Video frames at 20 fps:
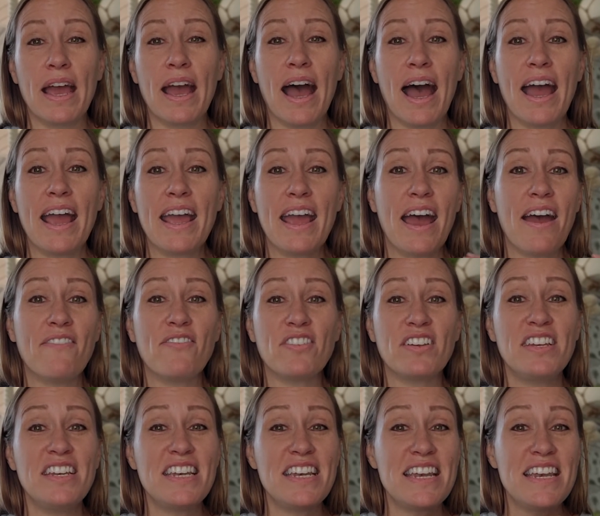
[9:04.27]
I have
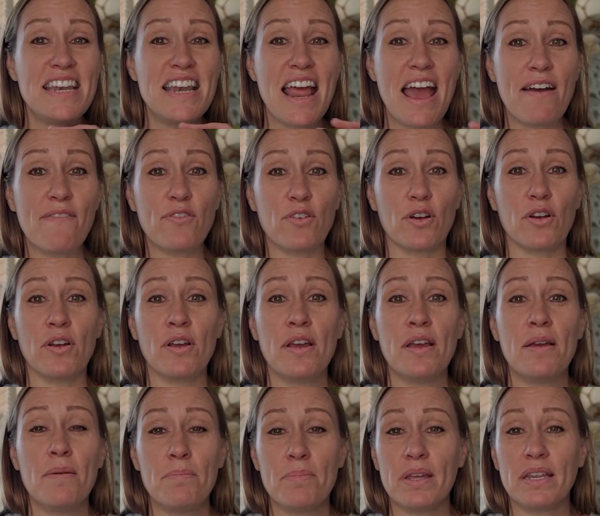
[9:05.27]
never
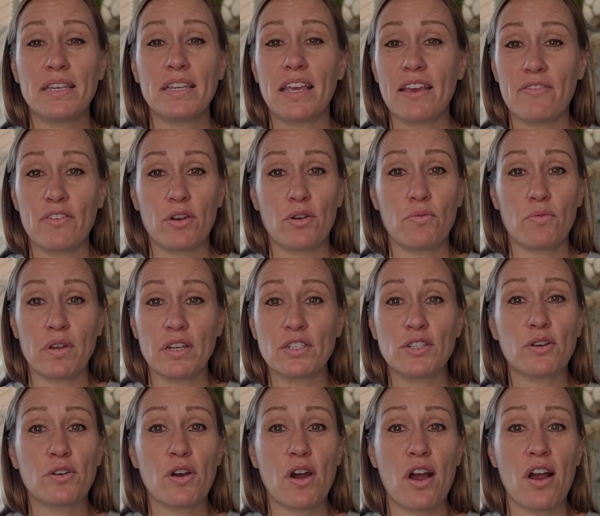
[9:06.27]
been given a
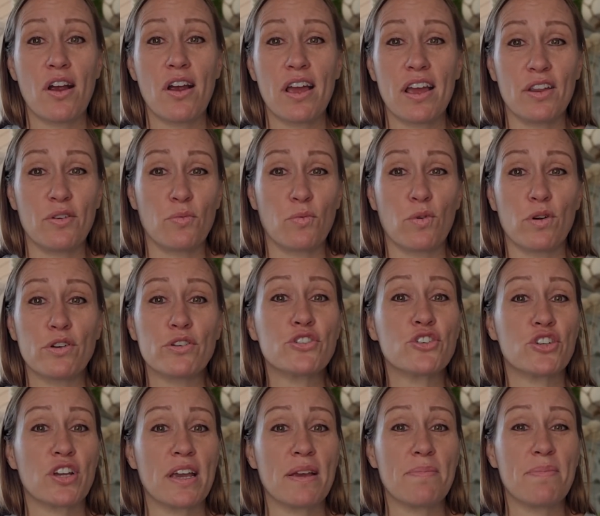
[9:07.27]
rental car in worse
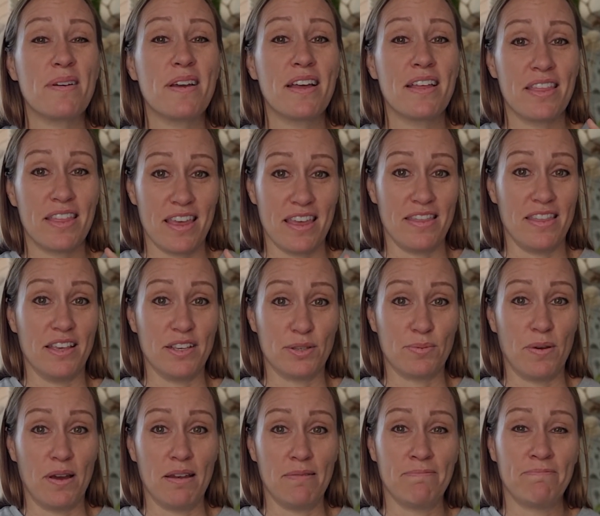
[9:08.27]
shape than this
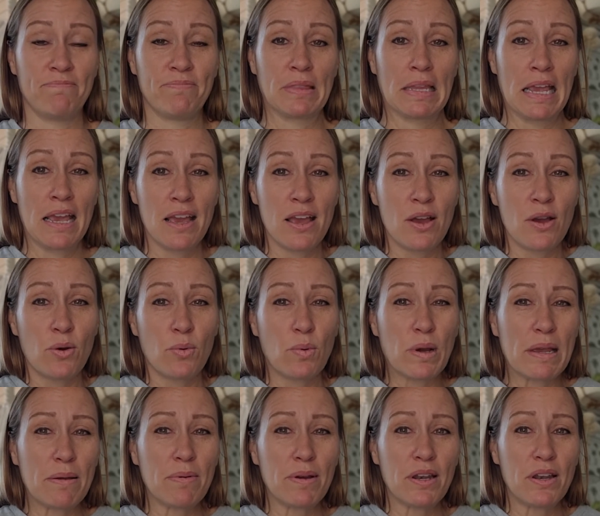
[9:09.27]
one.
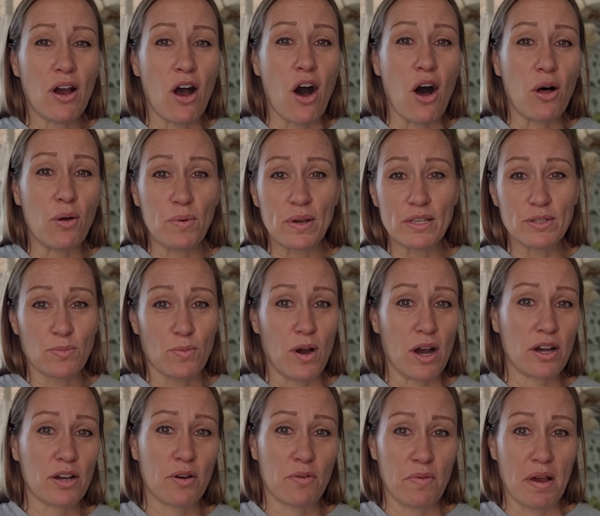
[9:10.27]
We would always
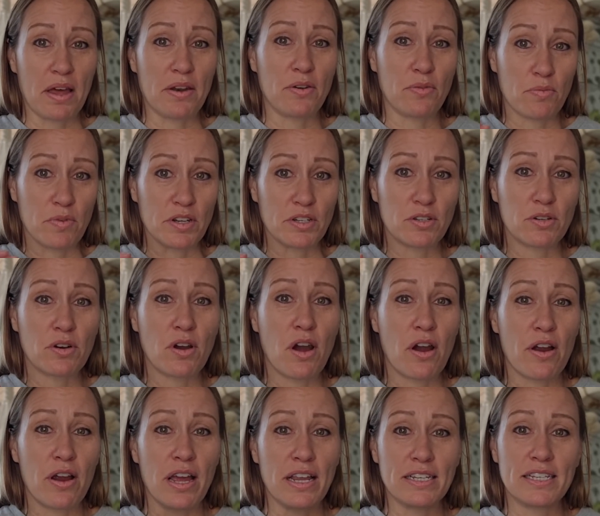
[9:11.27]
walk around a rental
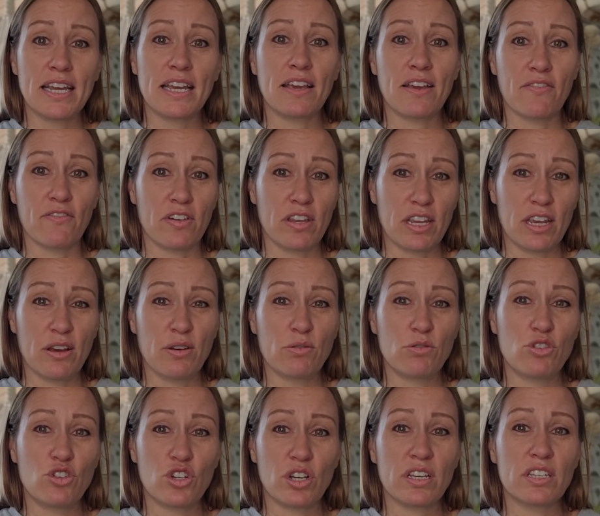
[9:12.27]
car and take a video
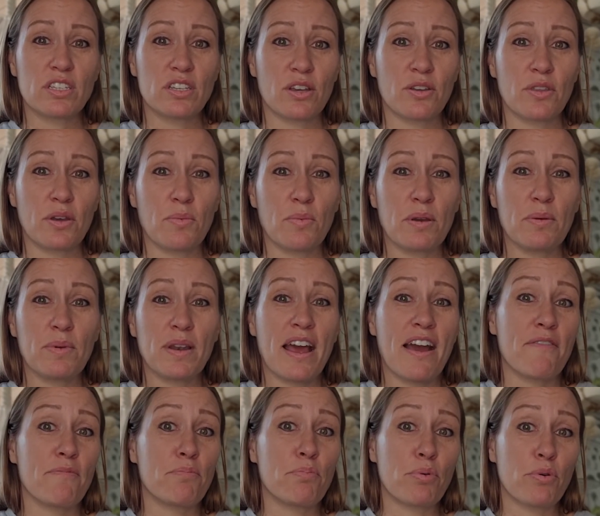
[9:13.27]
just so that we would
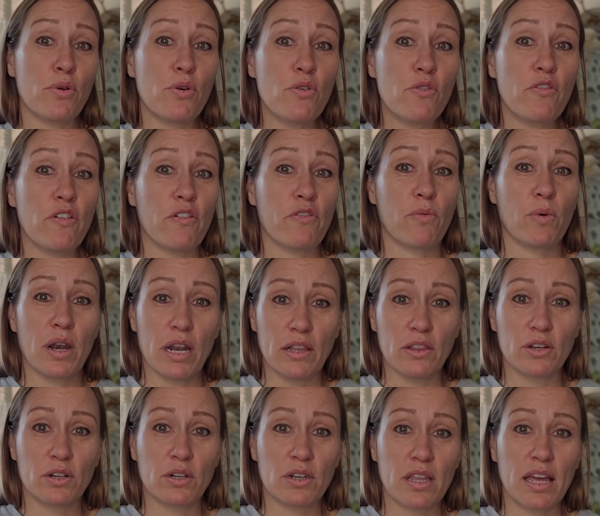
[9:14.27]
have proof of what it
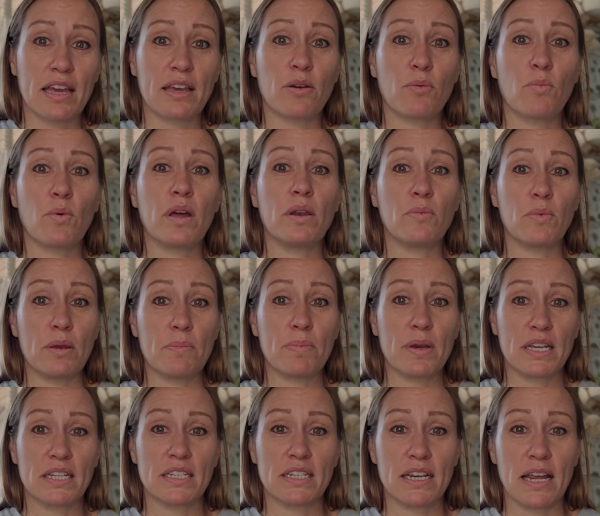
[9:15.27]
looked like when we
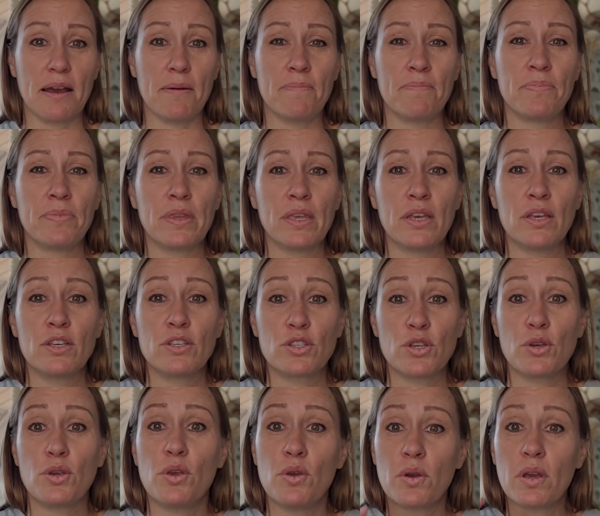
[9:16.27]
picked it up.
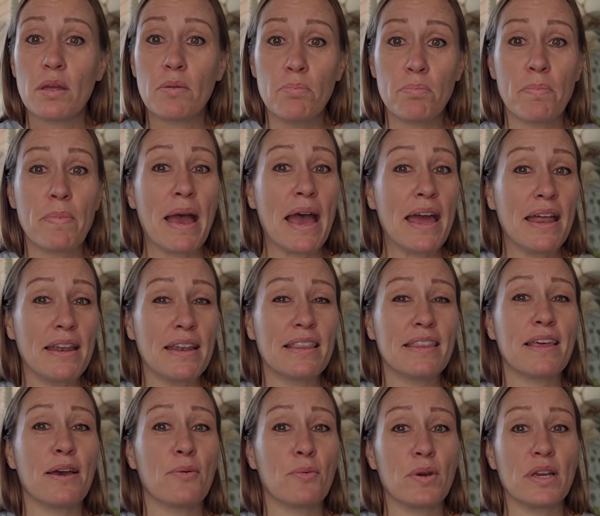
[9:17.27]
So you can bet
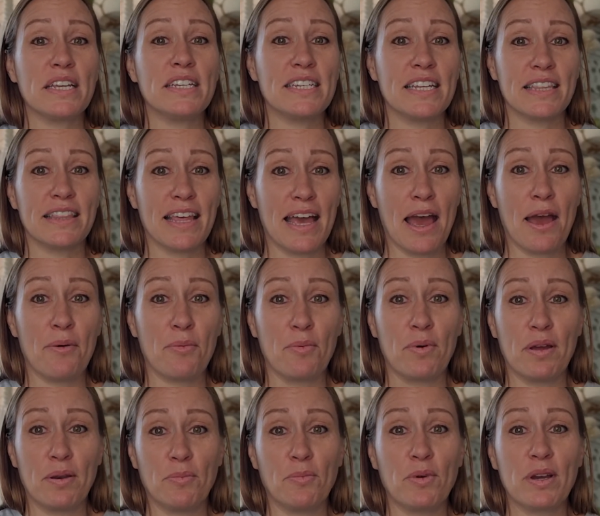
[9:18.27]
that we did that
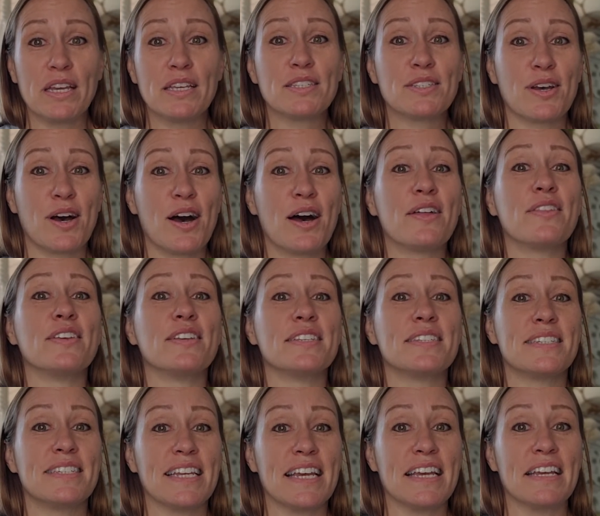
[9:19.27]
when we saw the
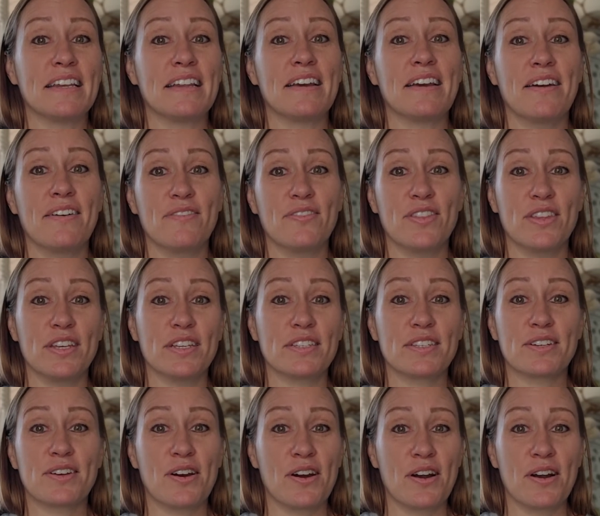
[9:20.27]
state of
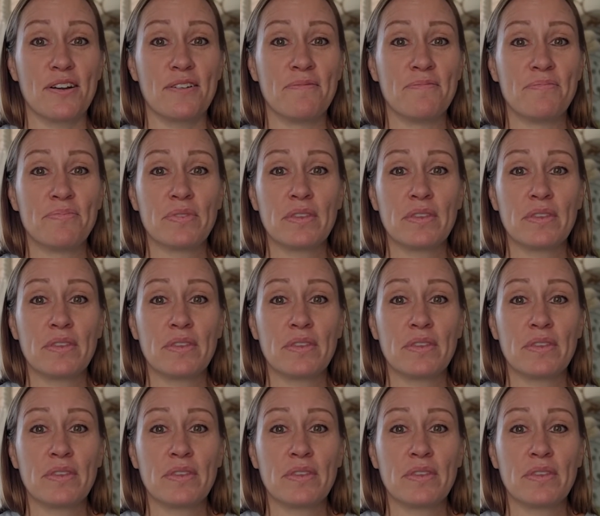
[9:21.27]
this car.